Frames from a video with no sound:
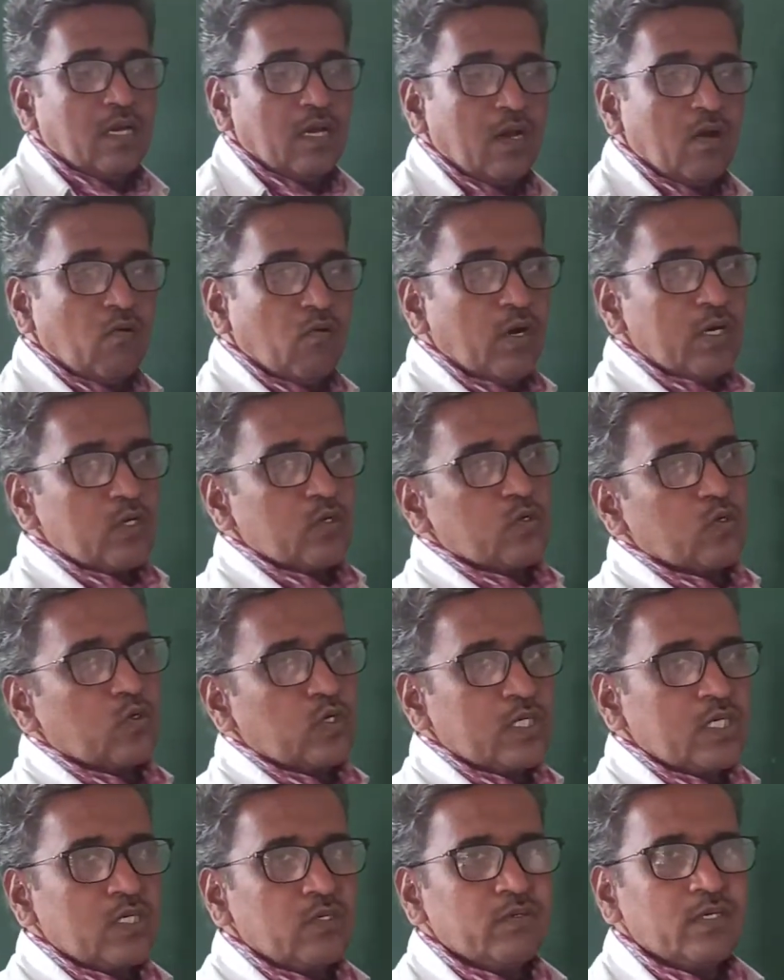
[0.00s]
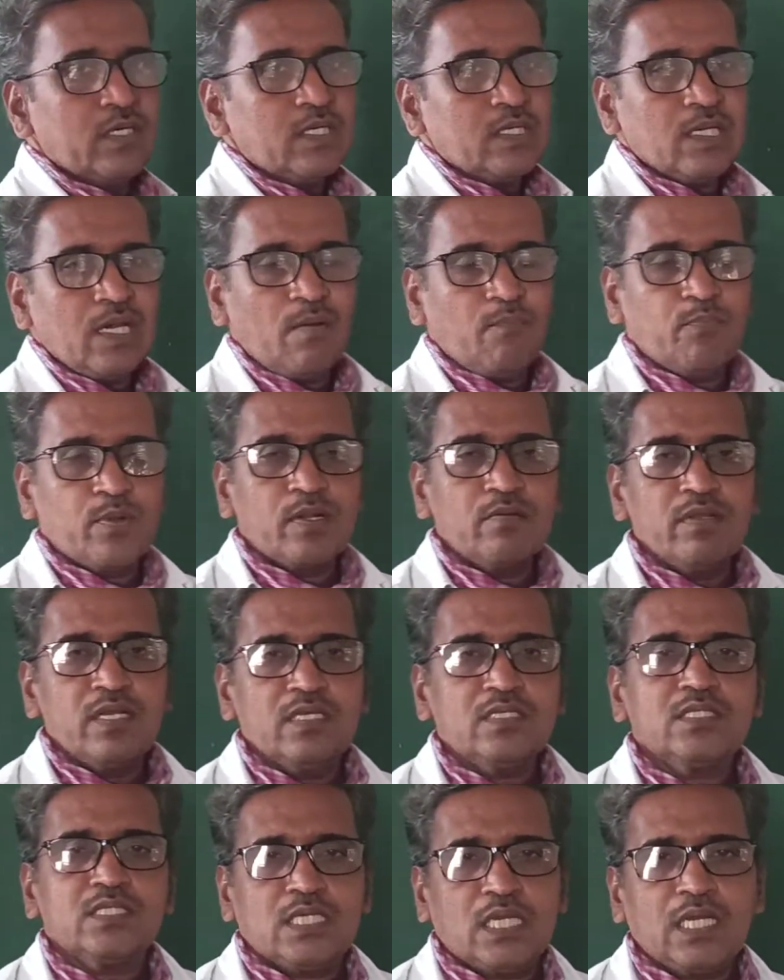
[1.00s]
what you know in your
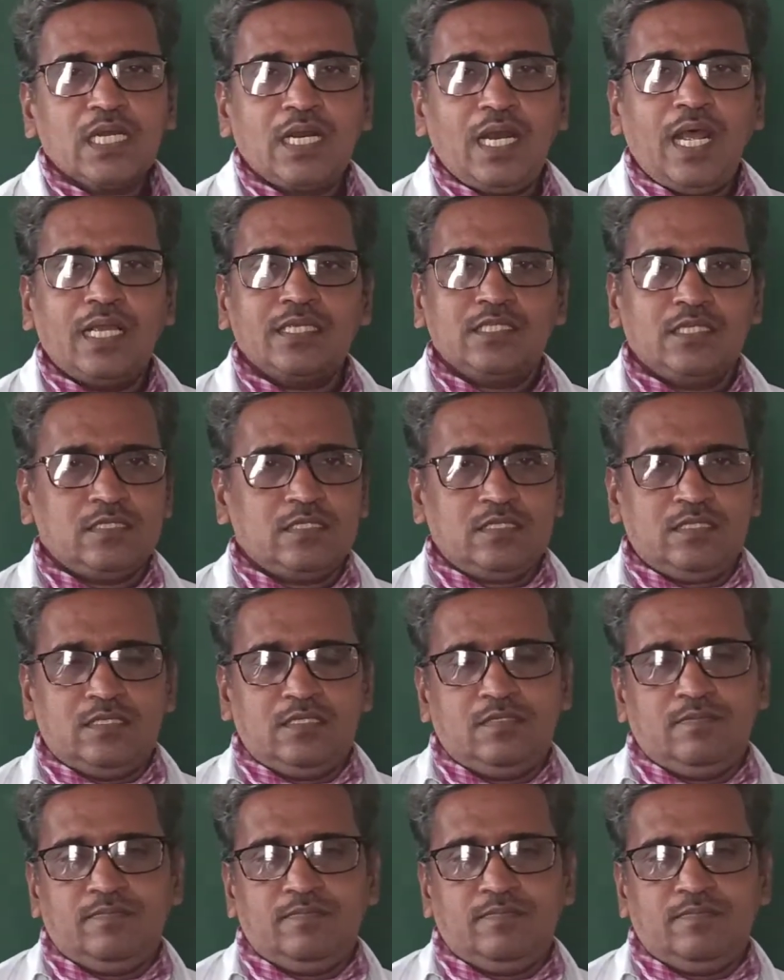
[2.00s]
previous classes.